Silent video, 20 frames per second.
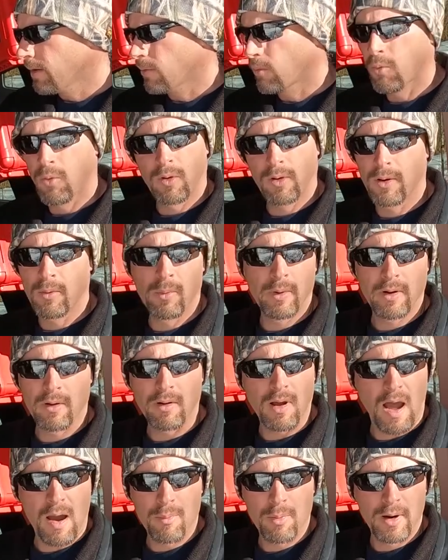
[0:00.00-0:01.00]
we
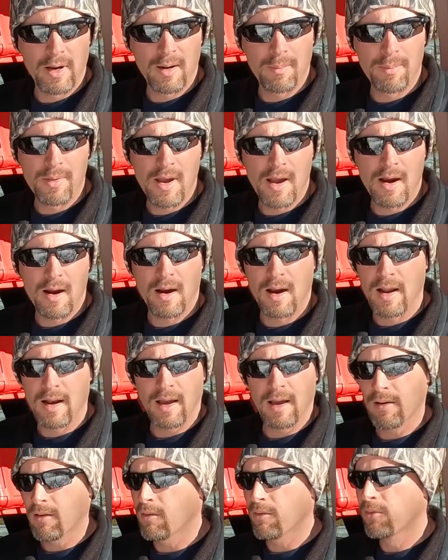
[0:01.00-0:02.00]
don't operate up there, and
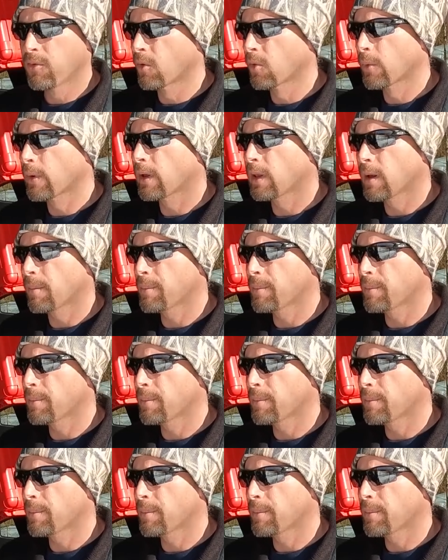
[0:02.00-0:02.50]
I don't four-wheel